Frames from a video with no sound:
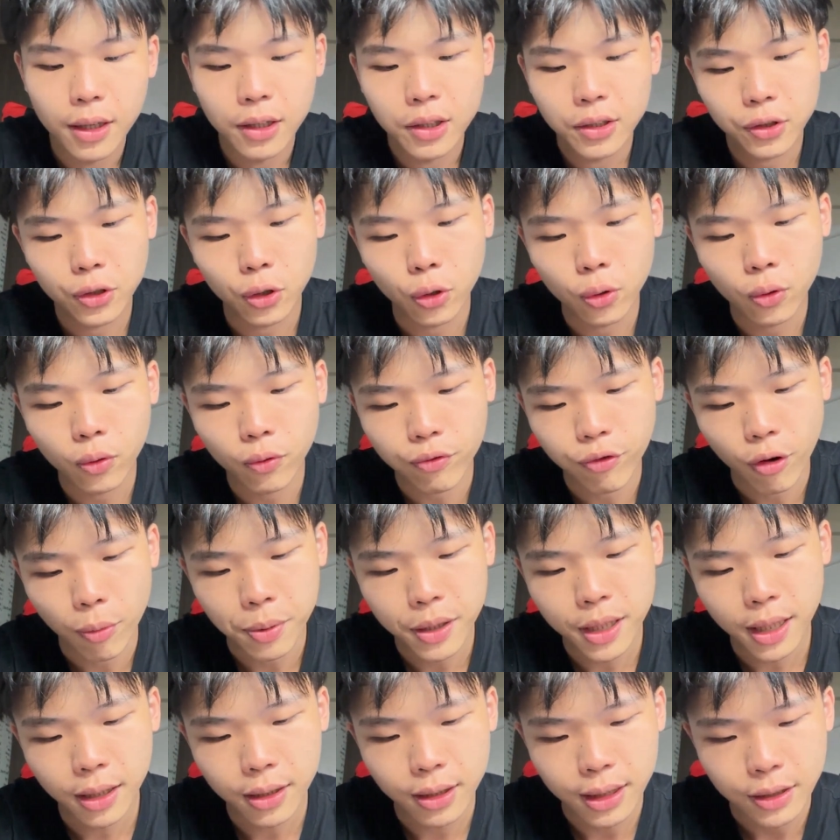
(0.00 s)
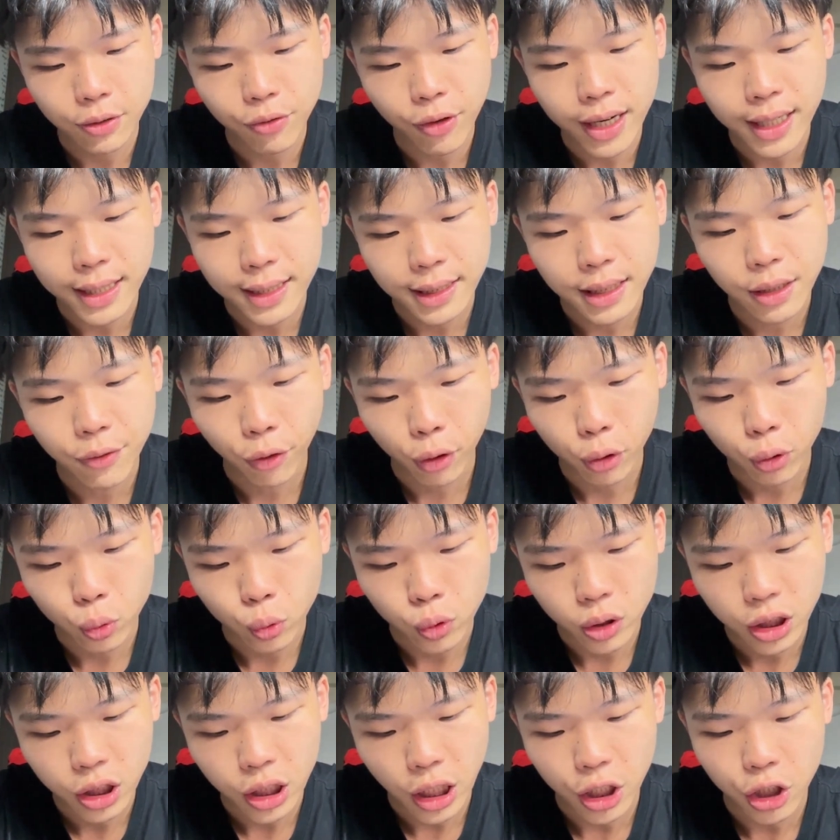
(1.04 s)
So from here, it's very easy for you
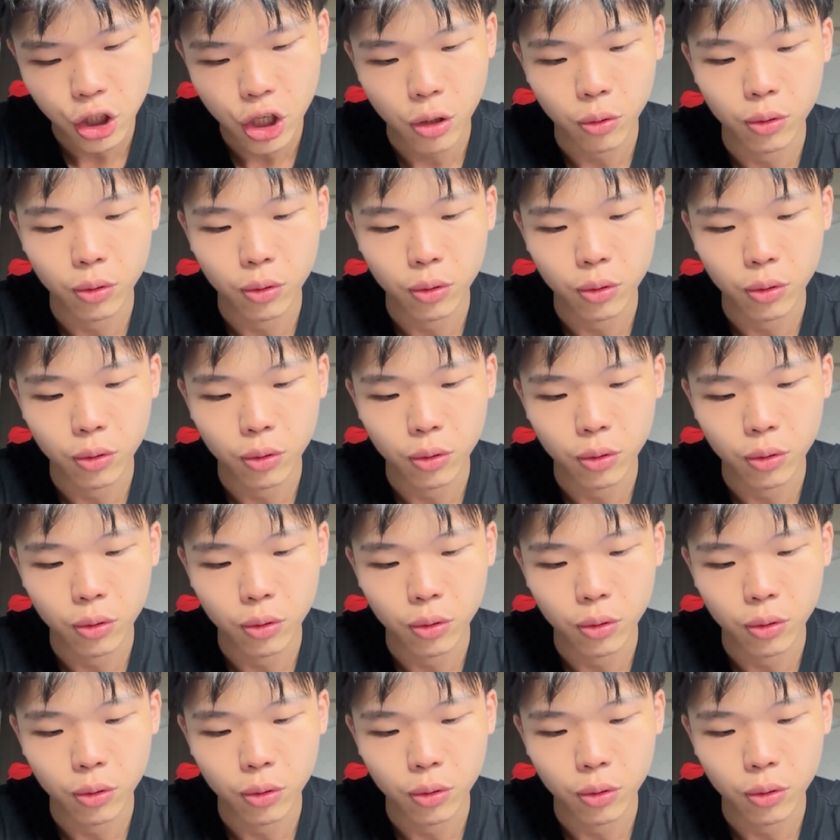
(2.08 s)
to sketch